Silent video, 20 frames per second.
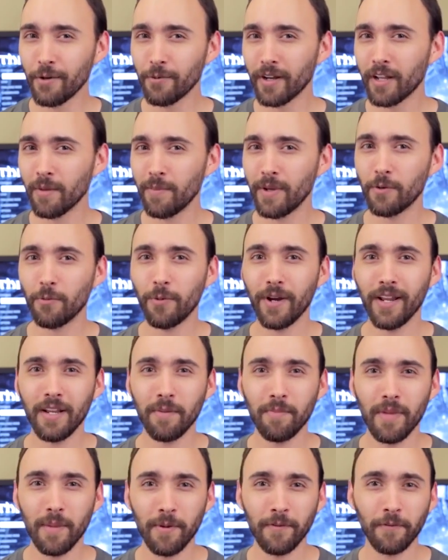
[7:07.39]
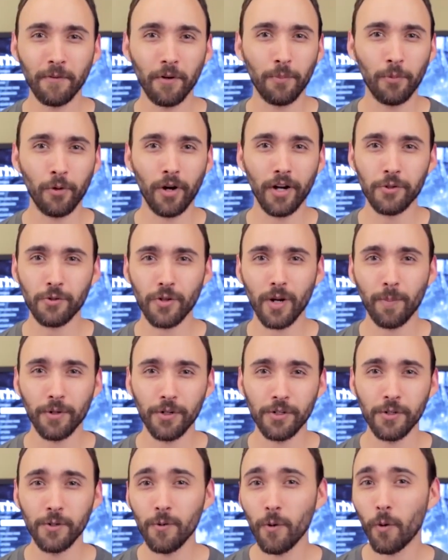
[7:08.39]
I'd recommend waiting maybe for a price
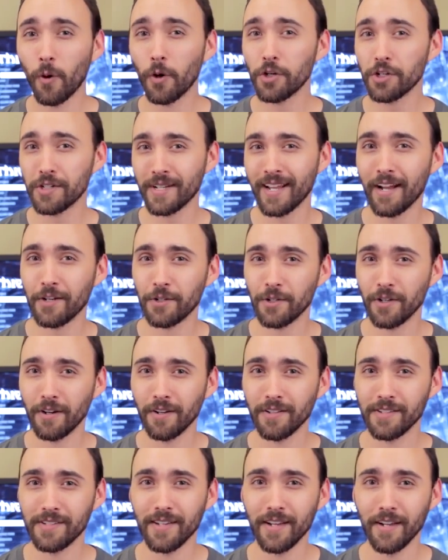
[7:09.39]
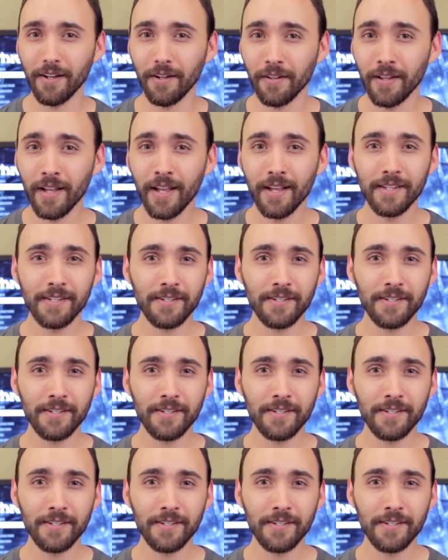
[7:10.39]
drop or two or just catching it on sale.